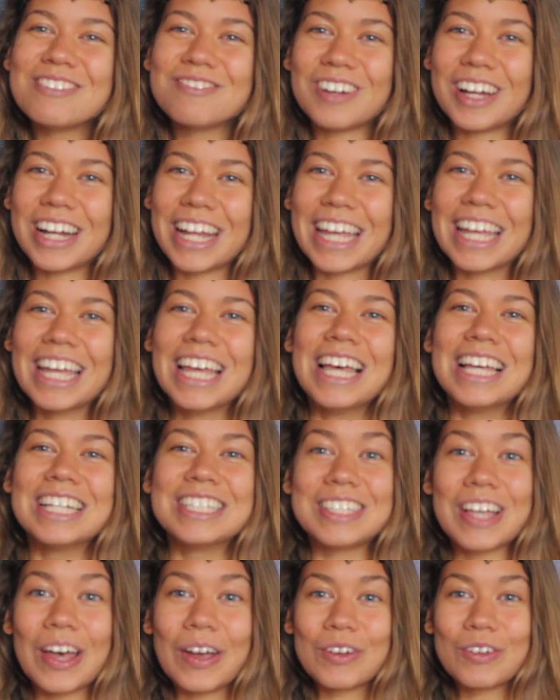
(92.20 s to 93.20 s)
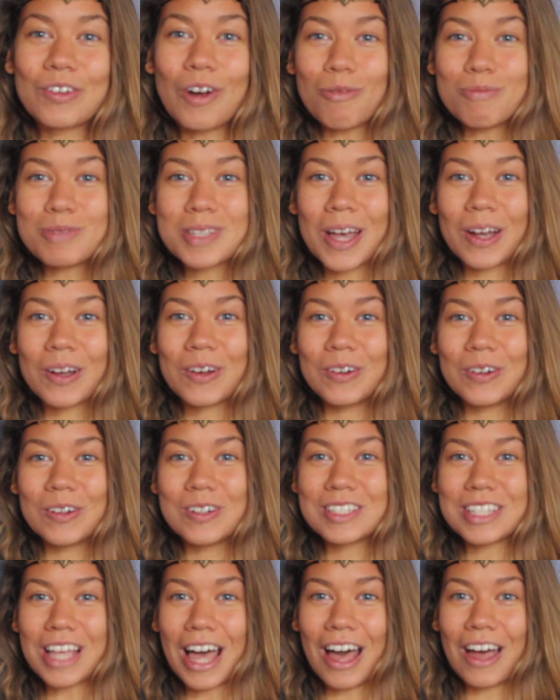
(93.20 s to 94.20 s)
funny. So crop
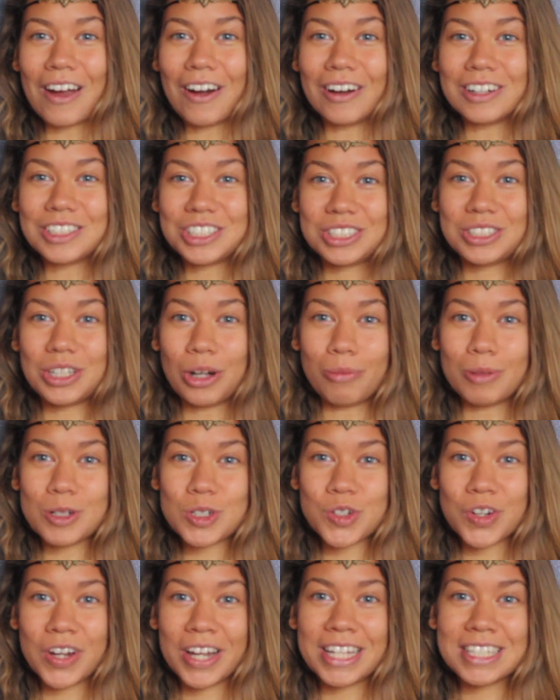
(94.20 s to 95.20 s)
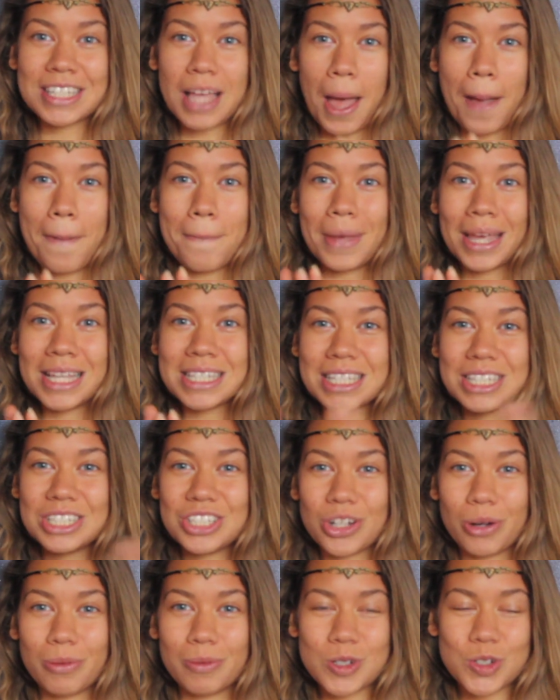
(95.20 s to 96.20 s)
circles are geometries,
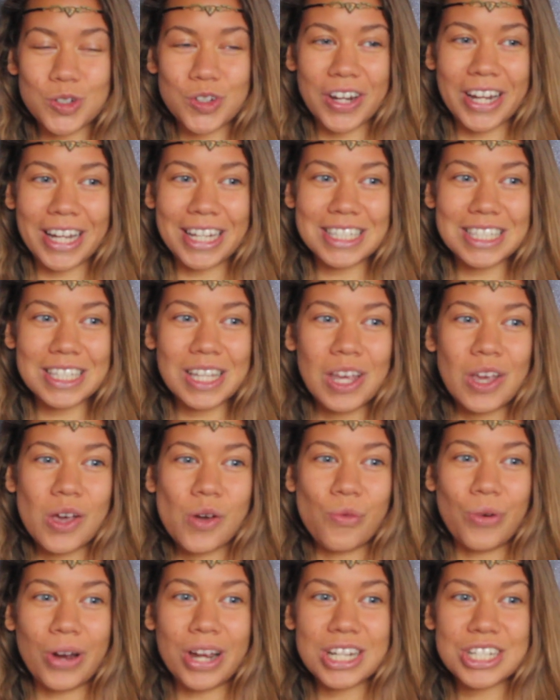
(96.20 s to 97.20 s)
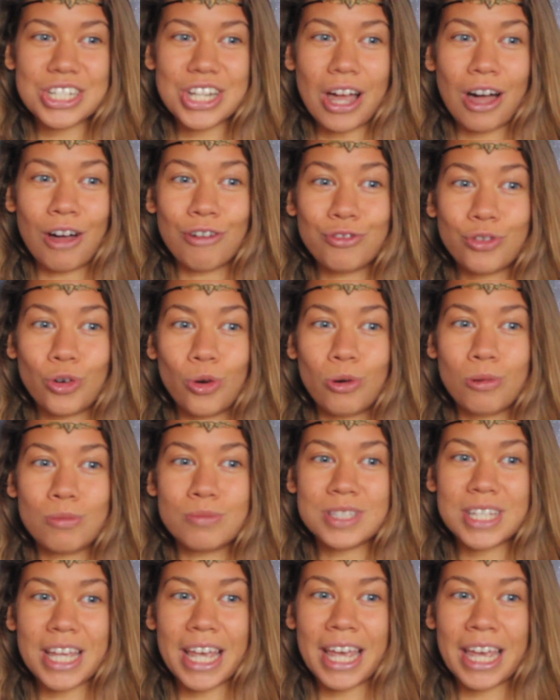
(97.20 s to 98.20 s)
amazing geometries, which are
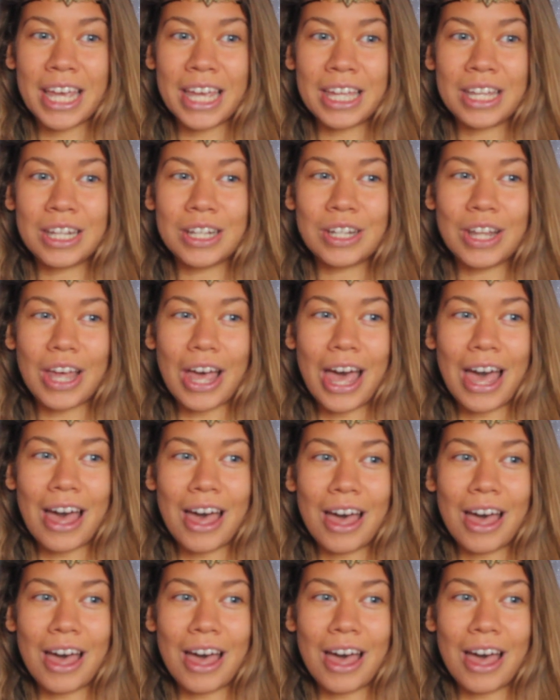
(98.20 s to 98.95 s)
formed in